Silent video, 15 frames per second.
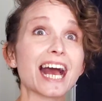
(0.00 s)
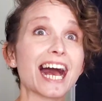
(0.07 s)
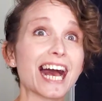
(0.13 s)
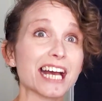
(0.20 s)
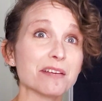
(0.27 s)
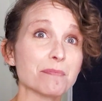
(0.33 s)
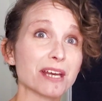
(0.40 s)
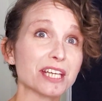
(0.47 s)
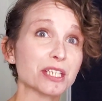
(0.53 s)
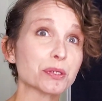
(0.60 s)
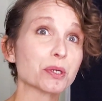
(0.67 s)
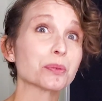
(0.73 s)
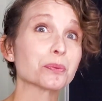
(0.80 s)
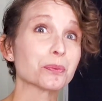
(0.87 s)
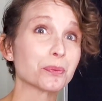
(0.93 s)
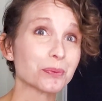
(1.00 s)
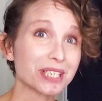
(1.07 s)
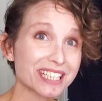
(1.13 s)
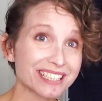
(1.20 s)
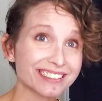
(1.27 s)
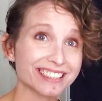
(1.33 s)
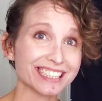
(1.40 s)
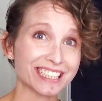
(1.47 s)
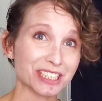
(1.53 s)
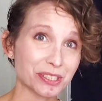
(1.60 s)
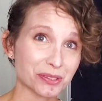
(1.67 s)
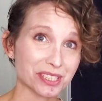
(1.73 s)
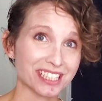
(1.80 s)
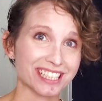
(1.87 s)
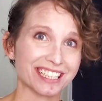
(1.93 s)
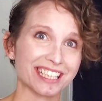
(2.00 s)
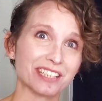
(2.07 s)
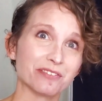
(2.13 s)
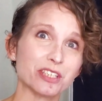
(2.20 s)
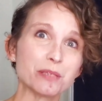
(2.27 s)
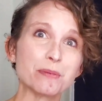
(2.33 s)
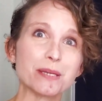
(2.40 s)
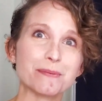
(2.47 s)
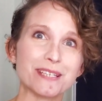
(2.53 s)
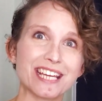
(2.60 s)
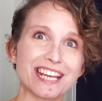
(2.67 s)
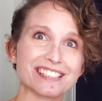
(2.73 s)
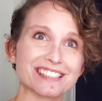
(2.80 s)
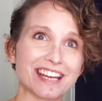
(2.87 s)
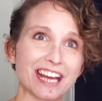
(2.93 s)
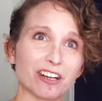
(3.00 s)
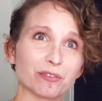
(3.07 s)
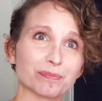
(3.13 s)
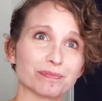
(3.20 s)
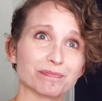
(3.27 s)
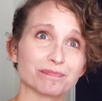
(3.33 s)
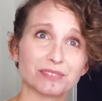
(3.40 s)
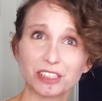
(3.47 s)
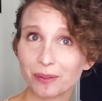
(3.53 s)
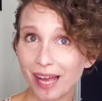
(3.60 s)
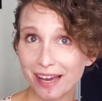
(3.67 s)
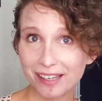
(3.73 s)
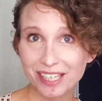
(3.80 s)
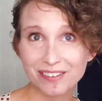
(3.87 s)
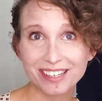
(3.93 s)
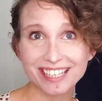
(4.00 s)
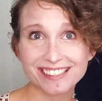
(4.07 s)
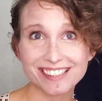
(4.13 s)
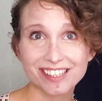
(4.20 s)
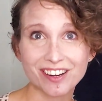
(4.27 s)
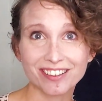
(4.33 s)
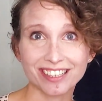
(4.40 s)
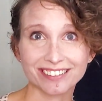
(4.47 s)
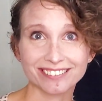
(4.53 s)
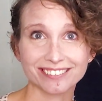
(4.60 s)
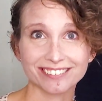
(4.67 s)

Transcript: I bet you're really interested in VPPAs now. So how do you get started?